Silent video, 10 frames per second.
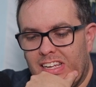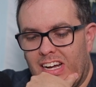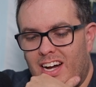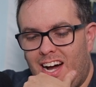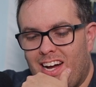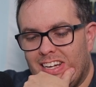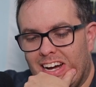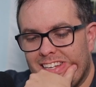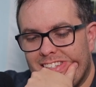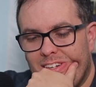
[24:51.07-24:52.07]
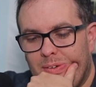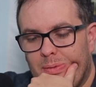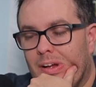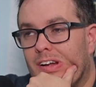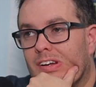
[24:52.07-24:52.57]
I still am
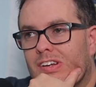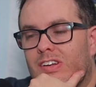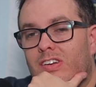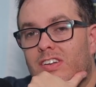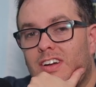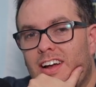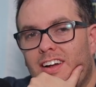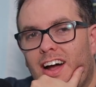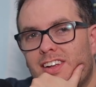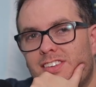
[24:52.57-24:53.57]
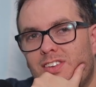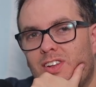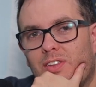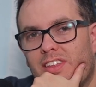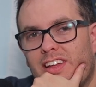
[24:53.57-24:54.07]
not. I still
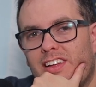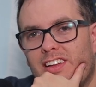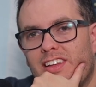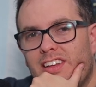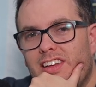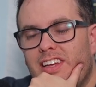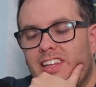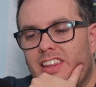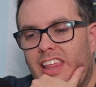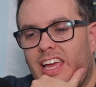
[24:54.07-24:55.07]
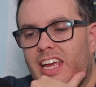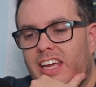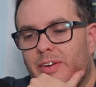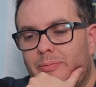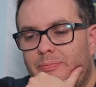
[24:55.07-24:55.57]
don't think
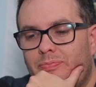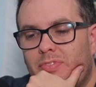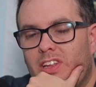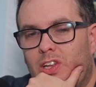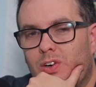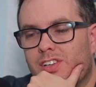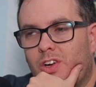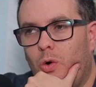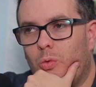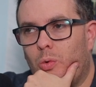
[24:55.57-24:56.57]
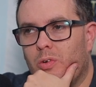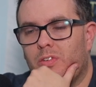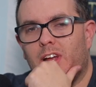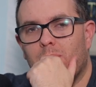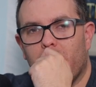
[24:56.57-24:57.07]
there's a Cold War
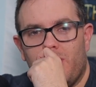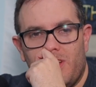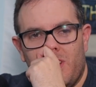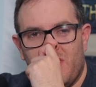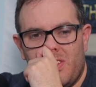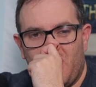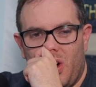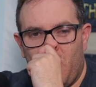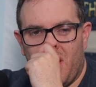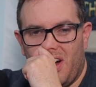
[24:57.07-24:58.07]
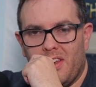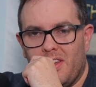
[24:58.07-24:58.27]
type going on.